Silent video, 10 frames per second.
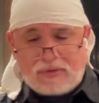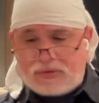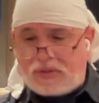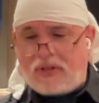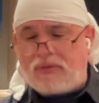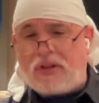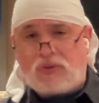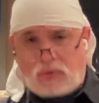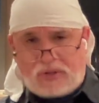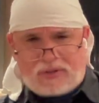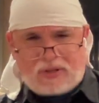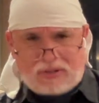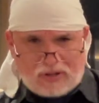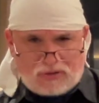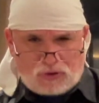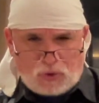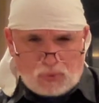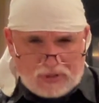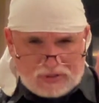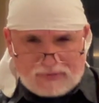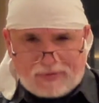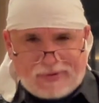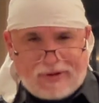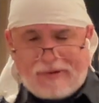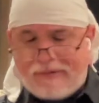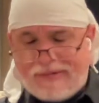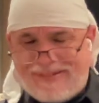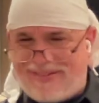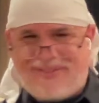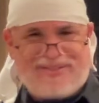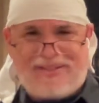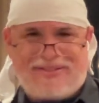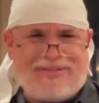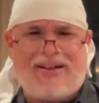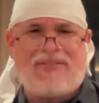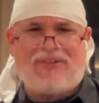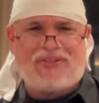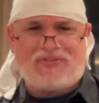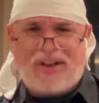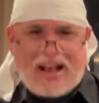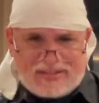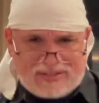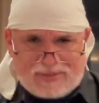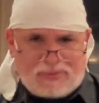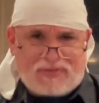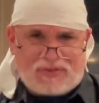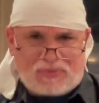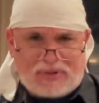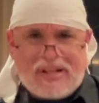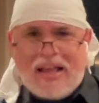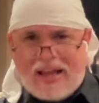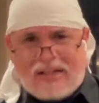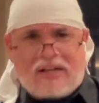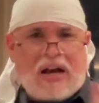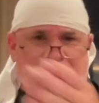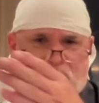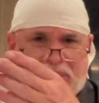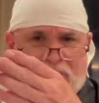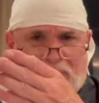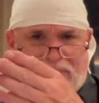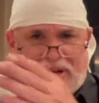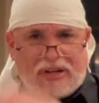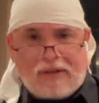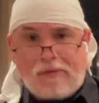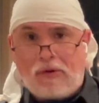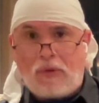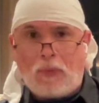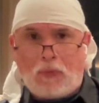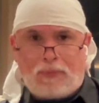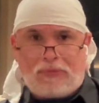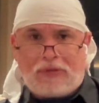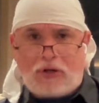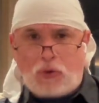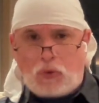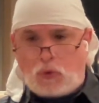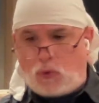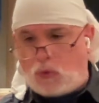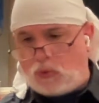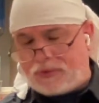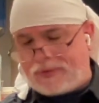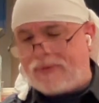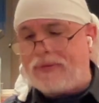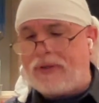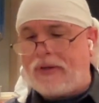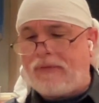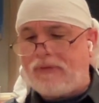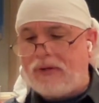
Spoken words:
So they tweaked they tuned it differently. So it's not even as fast as the previous one, and it costs way more money. Whoop-de-doo. So yeah.